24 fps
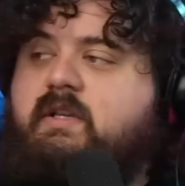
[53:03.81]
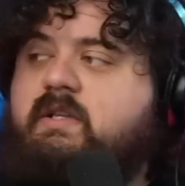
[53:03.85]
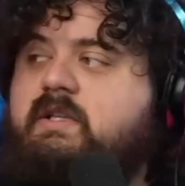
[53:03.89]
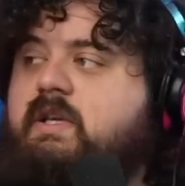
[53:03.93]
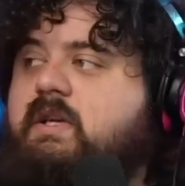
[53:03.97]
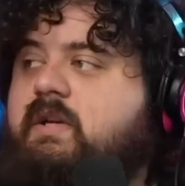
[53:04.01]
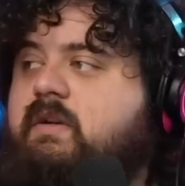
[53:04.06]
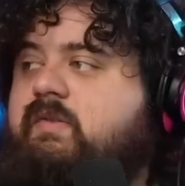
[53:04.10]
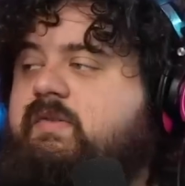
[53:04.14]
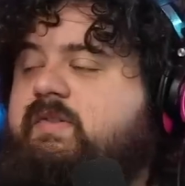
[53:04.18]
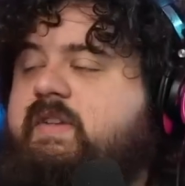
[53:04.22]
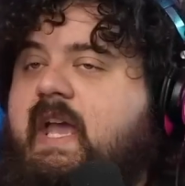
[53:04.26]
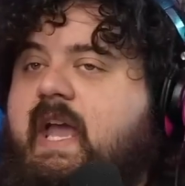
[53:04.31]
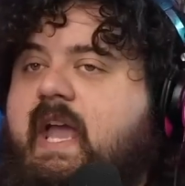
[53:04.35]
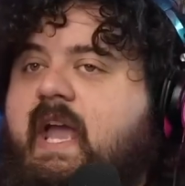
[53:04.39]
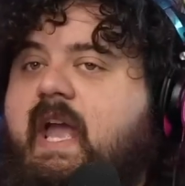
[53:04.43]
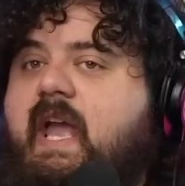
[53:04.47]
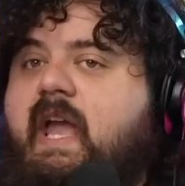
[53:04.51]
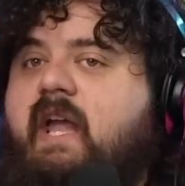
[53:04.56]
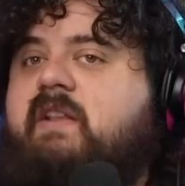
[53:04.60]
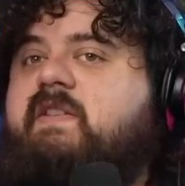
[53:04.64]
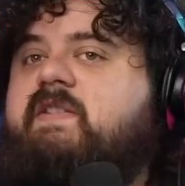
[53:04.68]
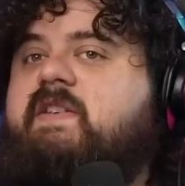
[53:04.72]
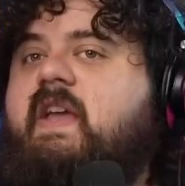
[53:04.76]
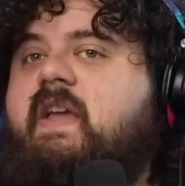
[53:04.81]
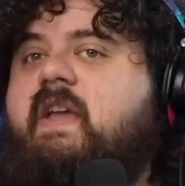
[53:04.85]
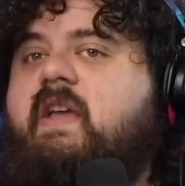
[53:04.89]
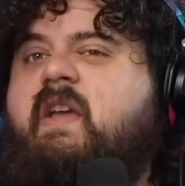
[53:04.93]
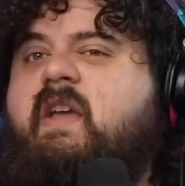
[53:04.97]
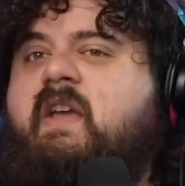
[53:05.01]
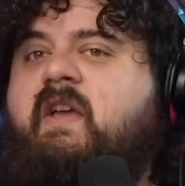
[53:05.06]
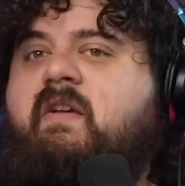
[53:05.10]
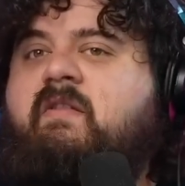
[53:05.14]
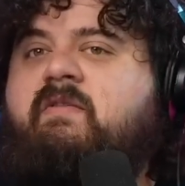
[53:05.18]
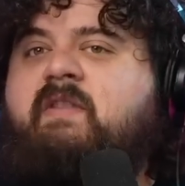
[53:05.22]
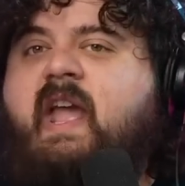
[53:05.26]
you said
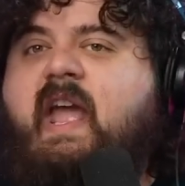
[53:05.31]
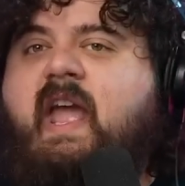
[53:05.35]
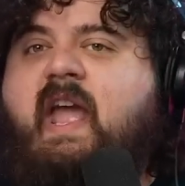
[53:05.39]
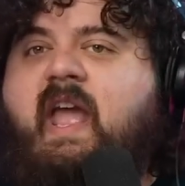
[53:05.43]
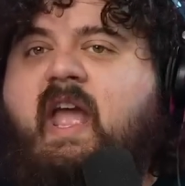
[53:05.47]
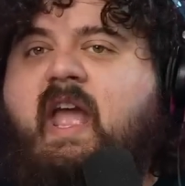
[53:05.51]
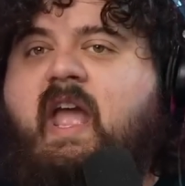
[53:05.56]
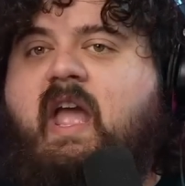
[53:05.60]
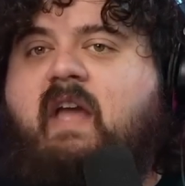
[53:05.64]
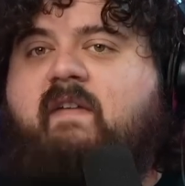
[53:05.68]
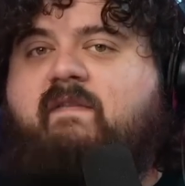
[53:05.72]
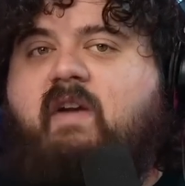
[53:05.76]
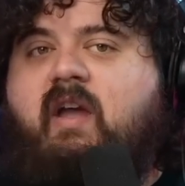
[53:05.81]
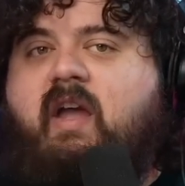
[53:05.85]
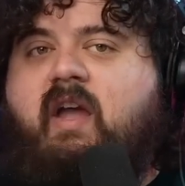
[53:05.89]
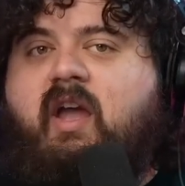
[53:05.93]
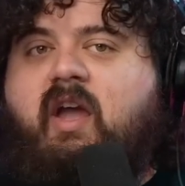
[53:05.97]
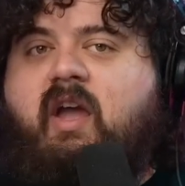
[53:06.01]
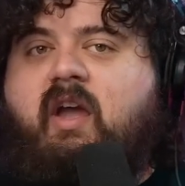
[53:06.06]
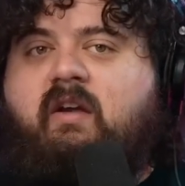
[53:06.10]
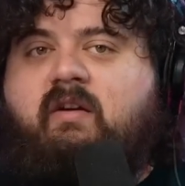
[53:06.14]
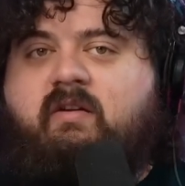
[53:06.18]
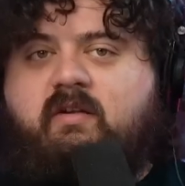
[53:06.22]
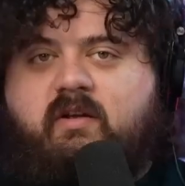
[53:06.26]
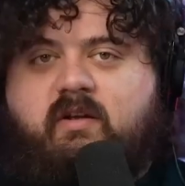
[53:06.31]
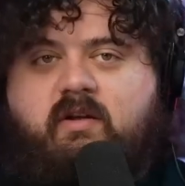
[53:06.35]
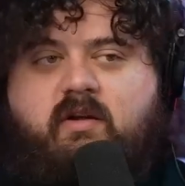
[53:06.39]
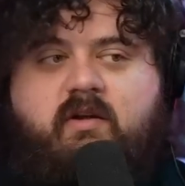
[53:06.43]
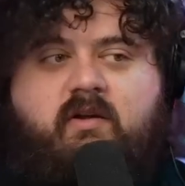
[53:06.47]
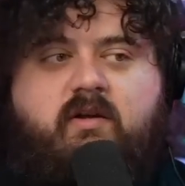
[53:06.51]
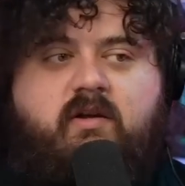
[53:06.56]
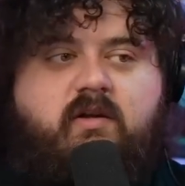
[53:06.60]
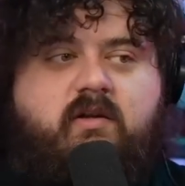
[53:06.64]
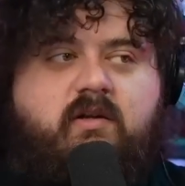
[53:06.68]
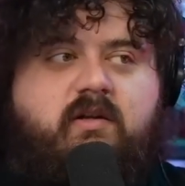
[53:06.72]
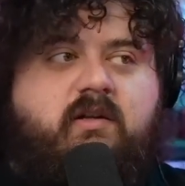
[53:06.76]
you never
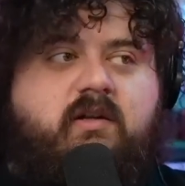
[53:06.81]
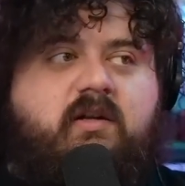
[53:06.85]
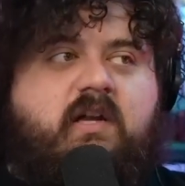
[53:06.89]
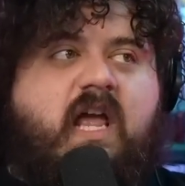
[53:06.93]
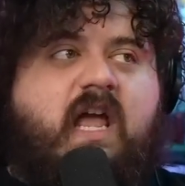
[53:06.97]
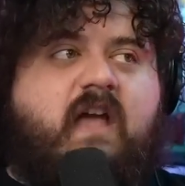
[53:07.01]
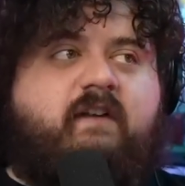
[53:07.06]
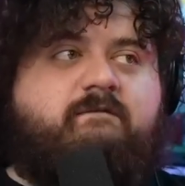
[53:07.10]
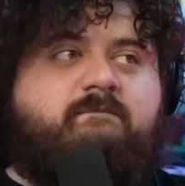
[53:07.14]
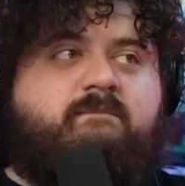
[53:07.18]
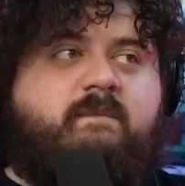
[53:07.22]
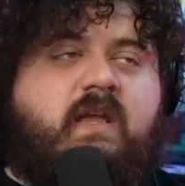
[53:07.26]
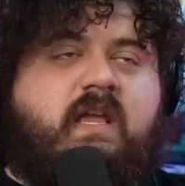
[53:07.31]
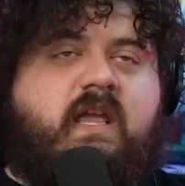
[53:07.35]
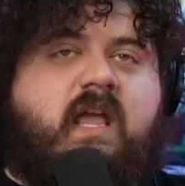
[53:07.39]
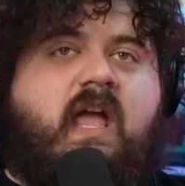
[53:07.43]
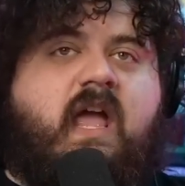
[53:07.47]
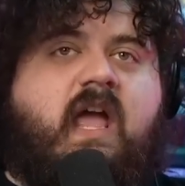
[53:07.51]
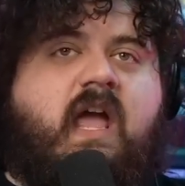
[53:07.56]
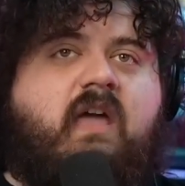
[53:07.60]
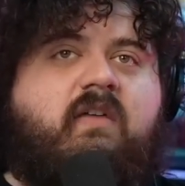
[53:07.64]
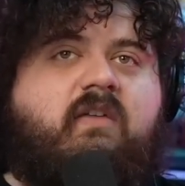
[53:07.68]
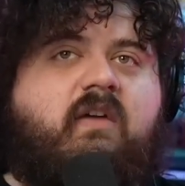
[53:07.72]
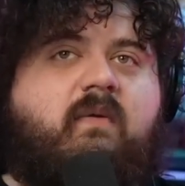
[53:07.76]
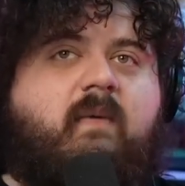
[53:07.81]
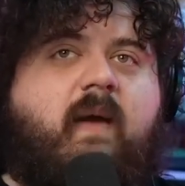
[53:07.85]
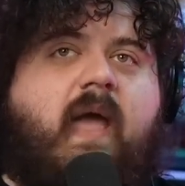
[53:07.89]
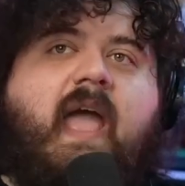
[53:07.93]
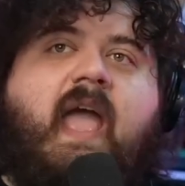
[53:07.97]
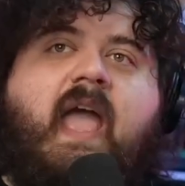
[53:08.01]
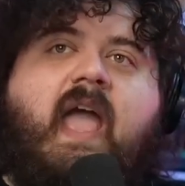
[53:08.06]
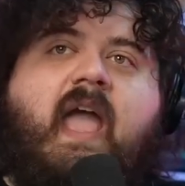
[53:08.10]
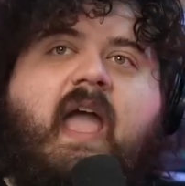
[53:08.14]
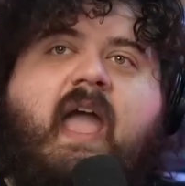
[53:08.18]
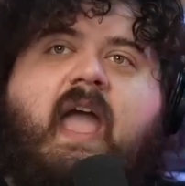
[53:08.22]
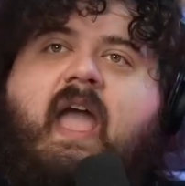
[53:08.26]
left me all the
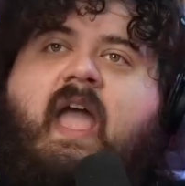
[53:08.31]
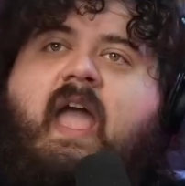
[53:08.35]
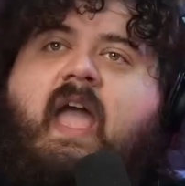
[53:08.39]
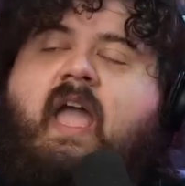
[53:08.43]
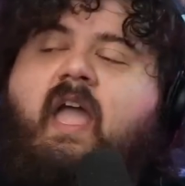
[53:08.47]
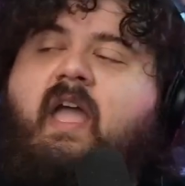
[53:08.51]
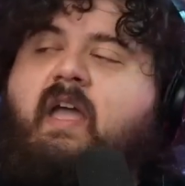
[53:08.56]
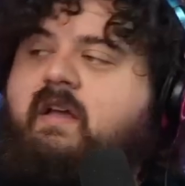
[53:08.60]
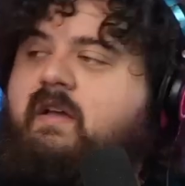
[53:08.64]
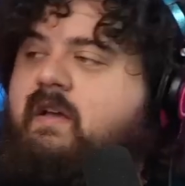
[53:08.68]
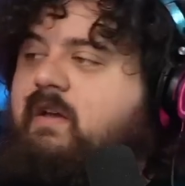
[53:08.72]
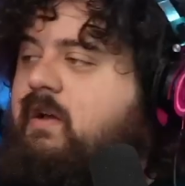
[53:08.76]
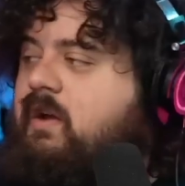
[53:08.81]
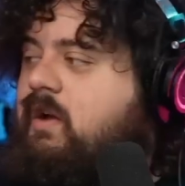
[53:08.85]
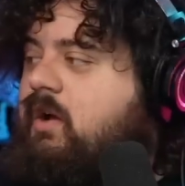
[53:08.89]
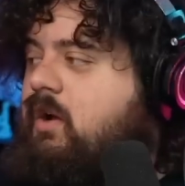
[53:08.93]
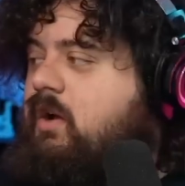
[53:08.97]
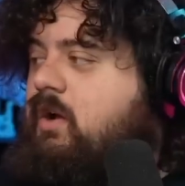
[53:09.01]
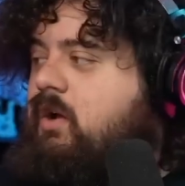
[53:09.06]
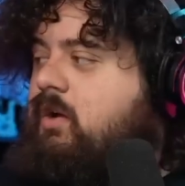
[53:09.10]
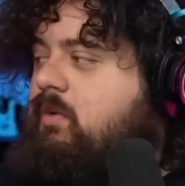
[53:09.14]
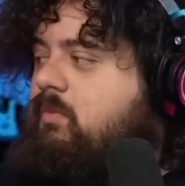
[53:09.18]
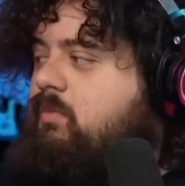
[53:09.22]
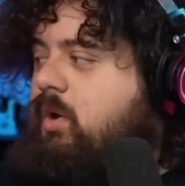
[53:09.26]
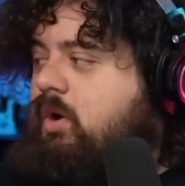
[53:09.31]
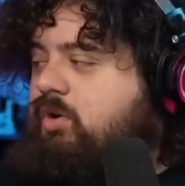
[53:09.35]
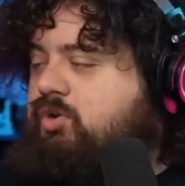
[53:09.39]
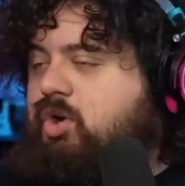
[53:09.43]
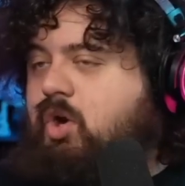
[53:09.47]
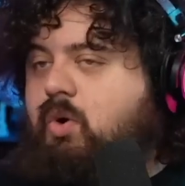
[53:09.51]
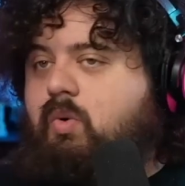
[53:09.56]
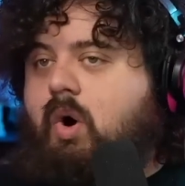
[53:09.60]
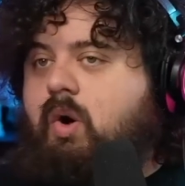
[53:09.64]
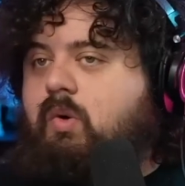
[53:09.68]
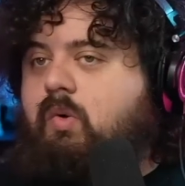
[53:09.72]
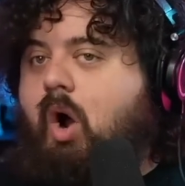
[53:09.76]
way, but
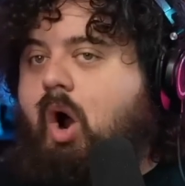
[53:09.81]
you were